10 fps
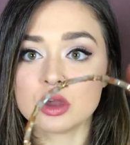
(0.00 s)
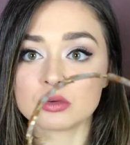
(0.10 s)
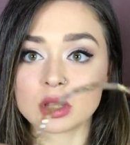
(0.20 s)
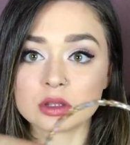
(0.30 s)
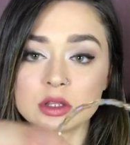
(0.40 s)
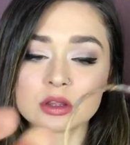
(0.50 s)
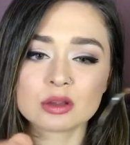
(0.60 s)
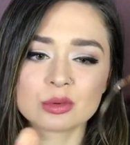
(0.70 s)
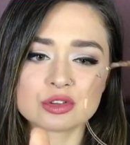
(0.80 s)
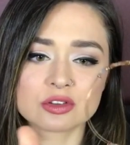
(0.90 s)
around
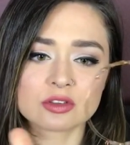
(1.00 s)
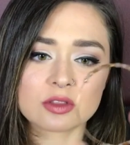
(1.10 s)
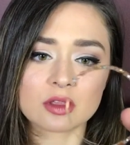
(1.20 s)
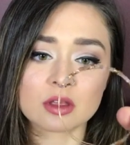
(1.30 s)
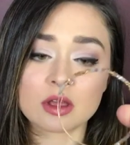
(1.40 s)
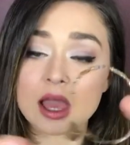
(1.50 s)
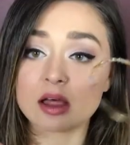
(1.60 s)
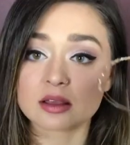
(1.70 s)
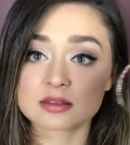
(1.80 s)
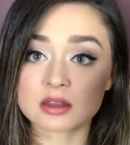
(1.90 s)
here, which is the
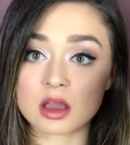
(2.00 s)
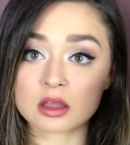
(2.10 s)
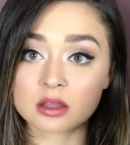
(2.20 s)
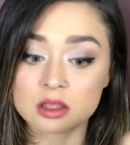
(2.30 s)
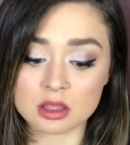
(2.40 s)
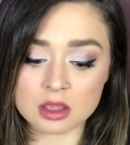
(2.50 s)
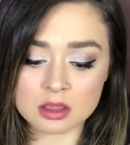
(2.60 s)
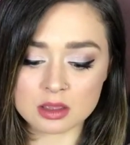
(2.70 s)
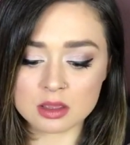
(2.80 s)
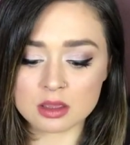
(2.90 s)
Alex and Ani
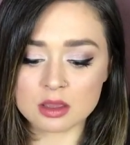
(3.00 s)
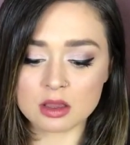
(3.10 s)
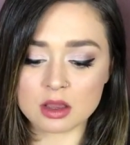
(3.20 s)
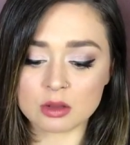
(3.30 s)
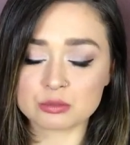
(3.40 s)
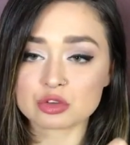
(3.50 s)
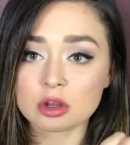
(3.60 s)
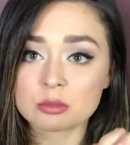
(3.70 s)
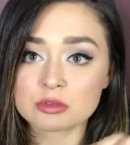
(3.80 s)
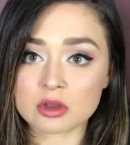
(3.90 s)

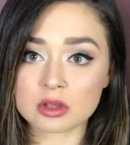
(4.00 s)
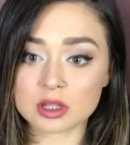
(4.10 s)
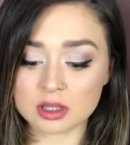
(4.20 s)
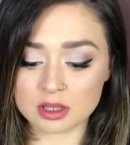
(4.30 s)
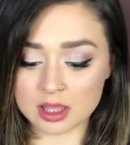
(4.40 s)
charms on it.